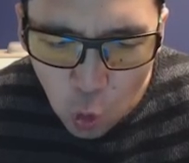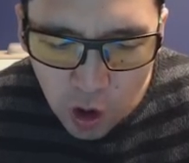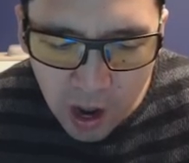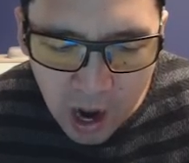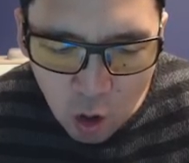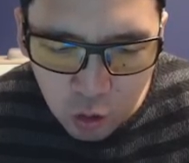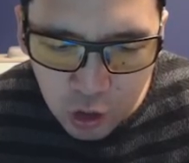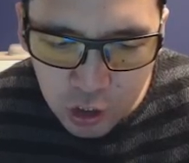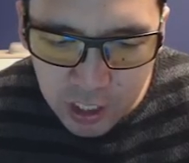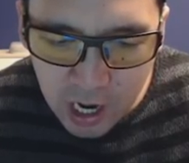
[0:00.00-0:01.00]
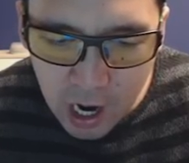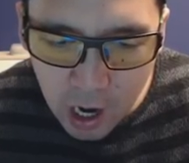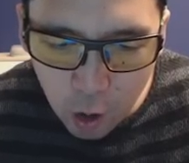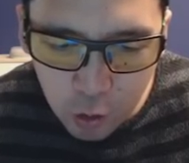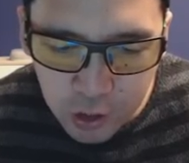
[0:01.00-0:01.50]
ouch,
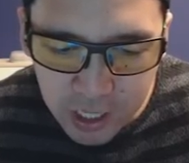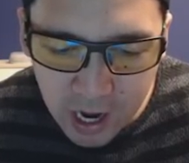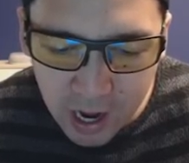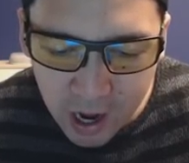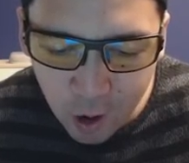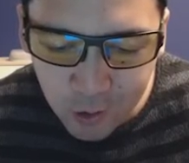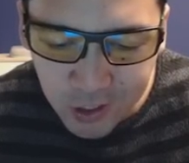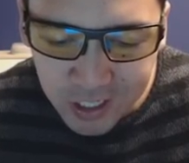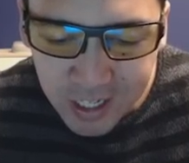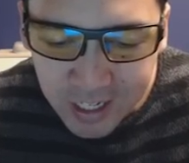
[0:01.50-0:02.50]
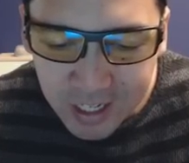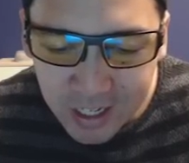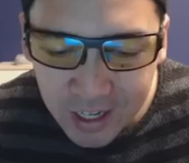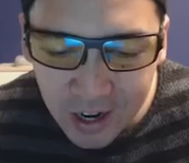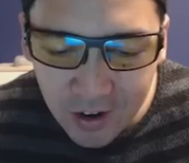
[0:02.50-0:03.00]
ouch, ouch.
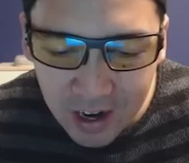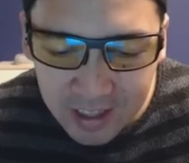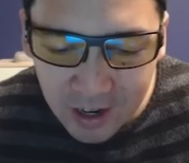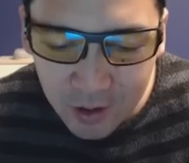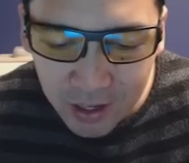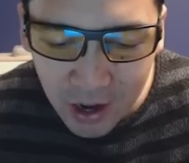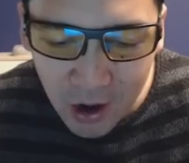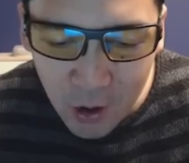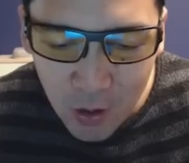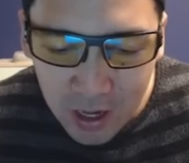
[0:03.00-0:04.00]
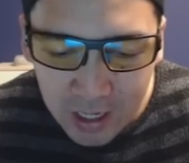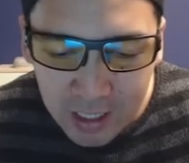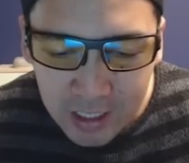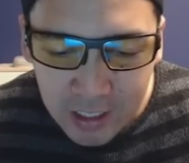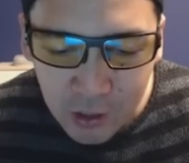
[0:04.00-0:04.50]
All right, there we go.
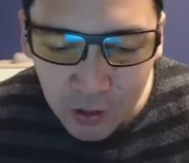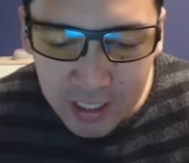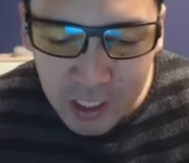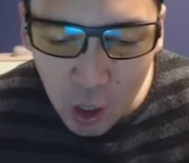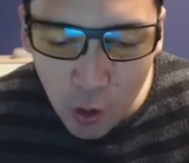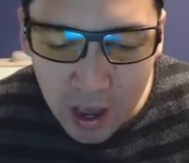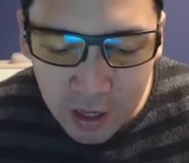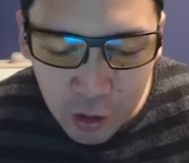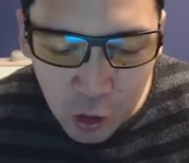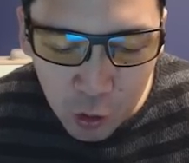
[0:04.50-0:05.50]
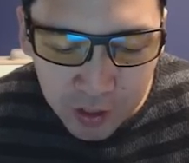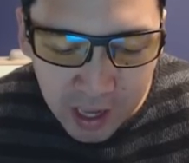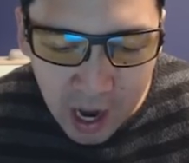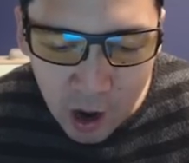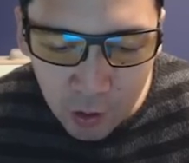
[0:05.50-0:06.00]
So let's go ahead and nuke
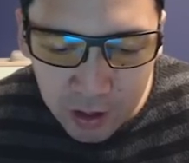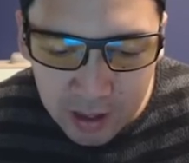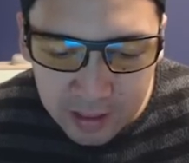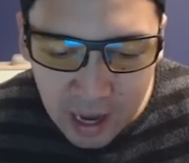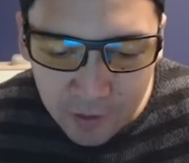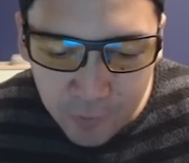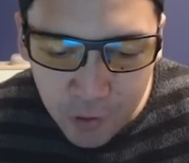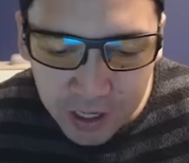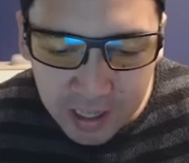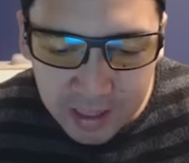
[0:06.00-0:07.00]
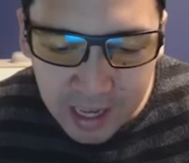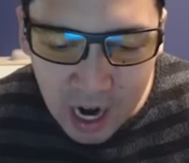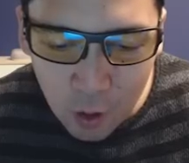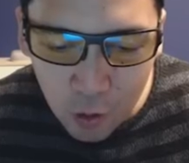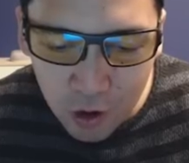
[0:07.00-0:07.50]
down that freaking
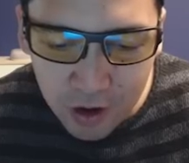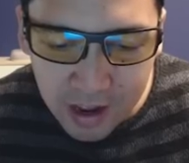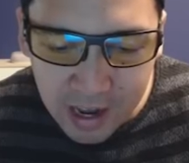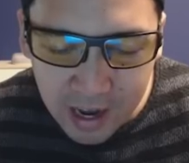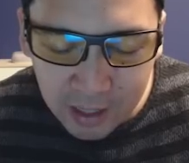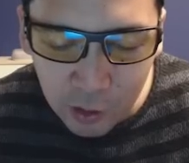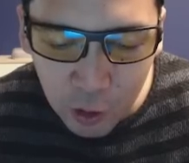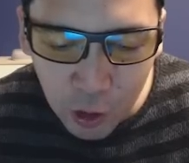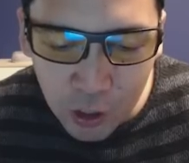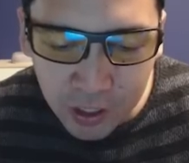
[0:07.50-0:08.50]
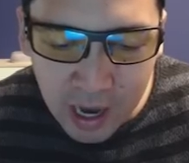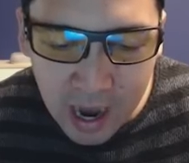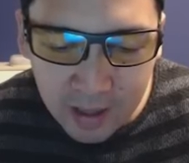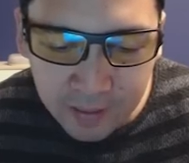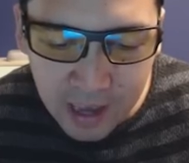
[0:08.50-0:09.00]
tower and look
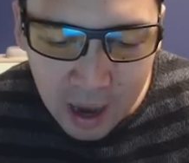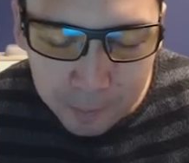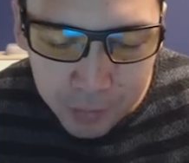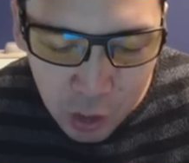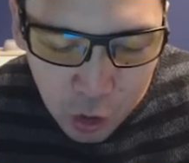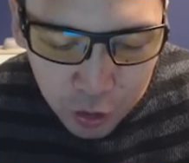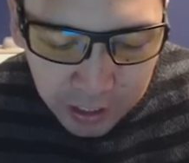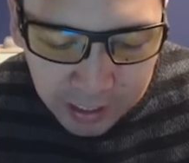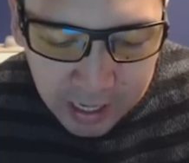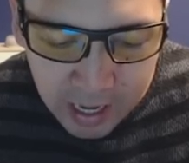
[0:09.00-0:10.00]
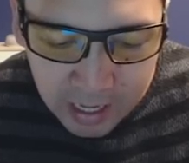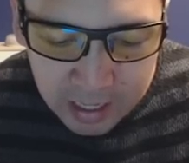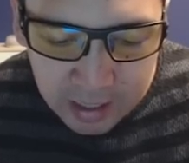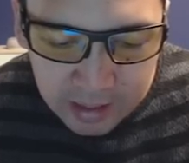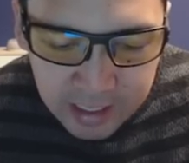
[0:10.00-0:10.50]
at that beauty.
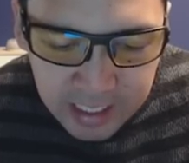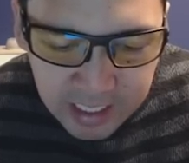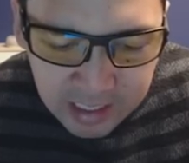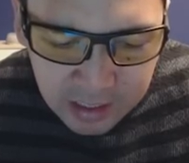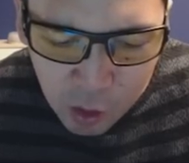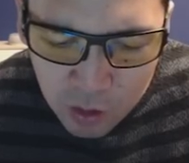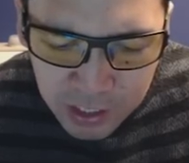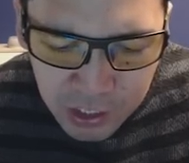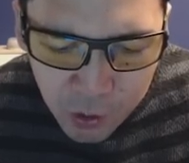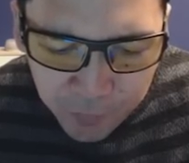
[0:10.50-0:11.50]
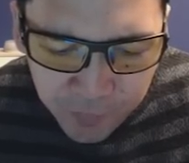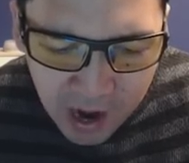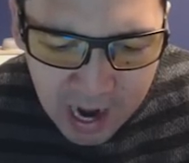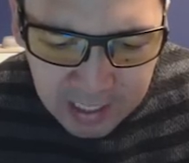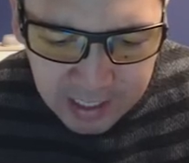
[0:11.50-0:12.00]
This is going so
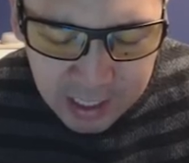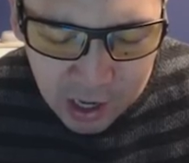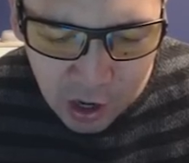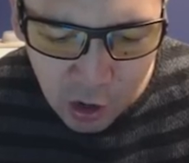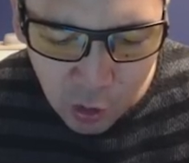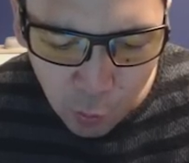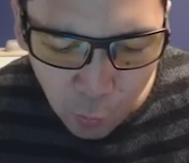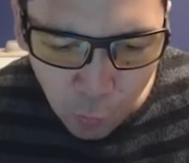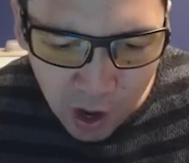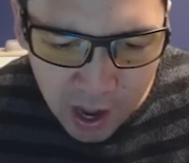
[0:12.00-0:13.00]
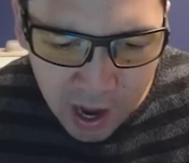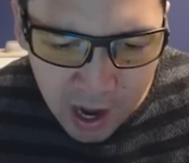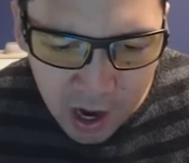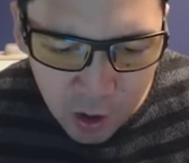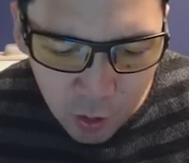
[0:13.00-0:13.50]
fast.
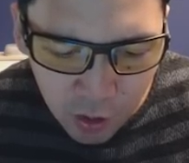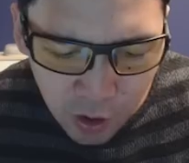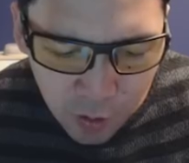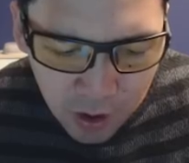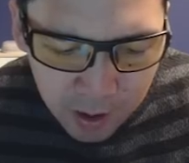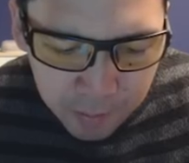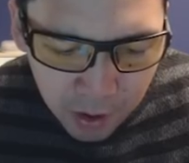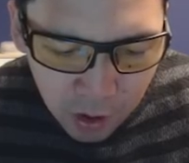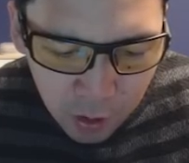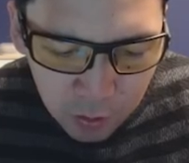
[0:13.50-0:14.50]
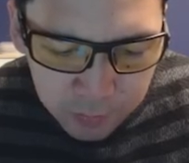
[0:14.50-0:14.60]
Wow. All right, bro.